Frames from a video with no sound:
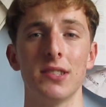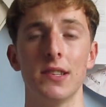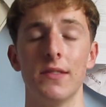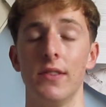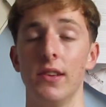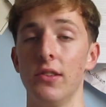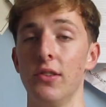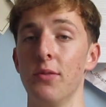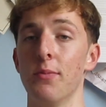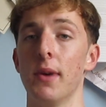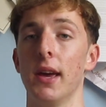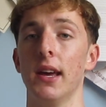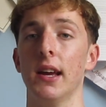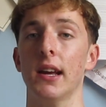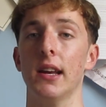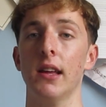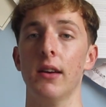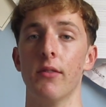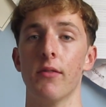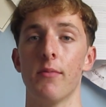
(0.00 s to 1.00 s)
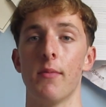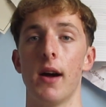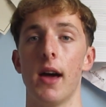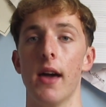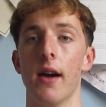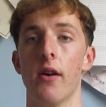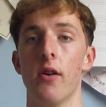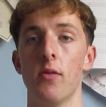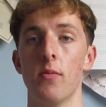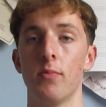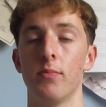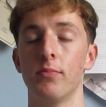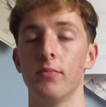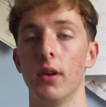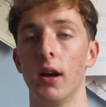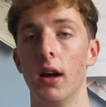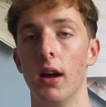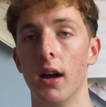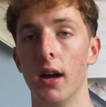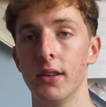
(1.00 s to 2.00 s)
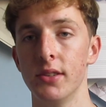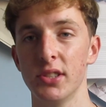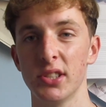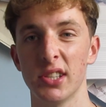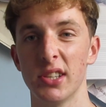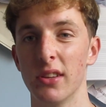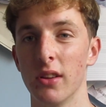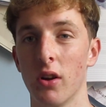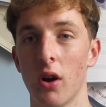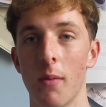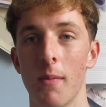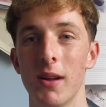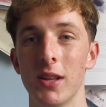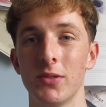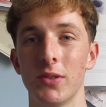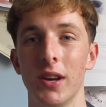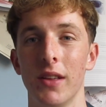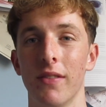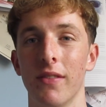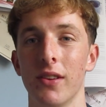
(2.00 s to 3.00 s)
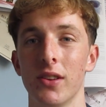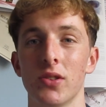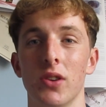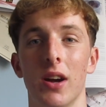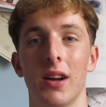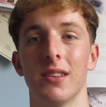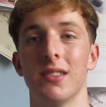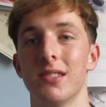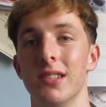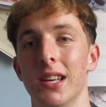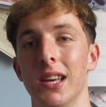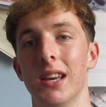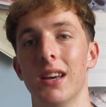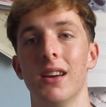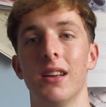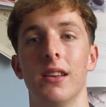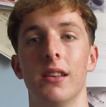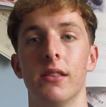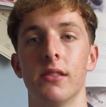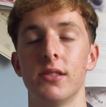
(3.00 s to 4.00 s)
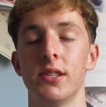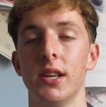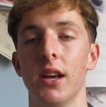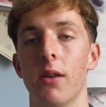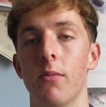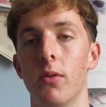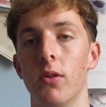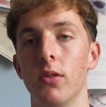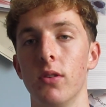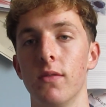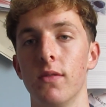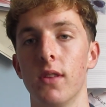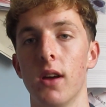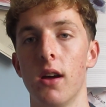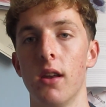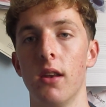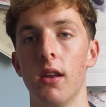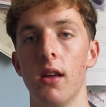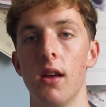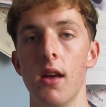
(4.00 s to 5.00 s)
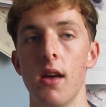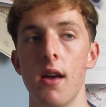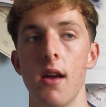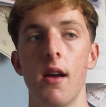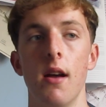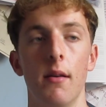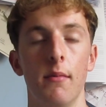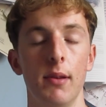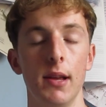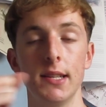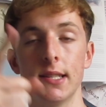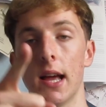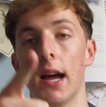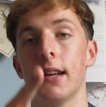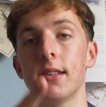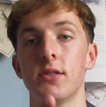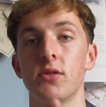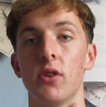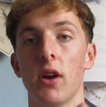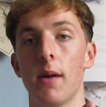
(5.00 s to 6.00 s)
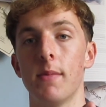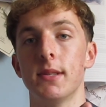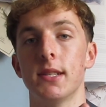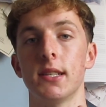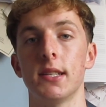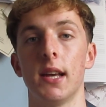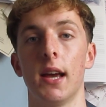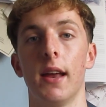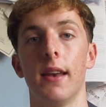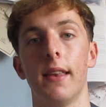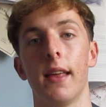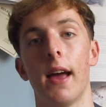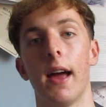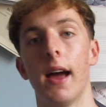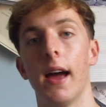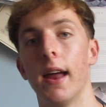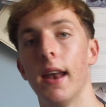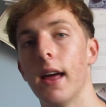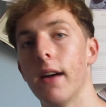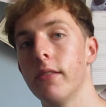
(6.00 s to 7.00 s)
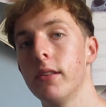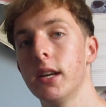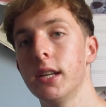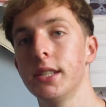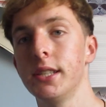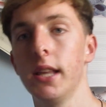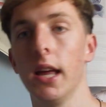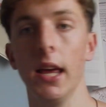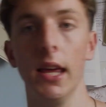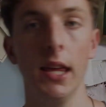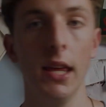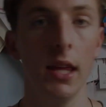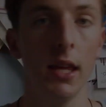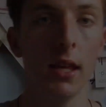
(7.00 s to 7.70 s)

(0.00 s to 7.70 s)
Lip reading: if you do make any with my help, just in the comments or anything so I can see it and see how well you've done. Please like and subscribe as I said, and have a nice day.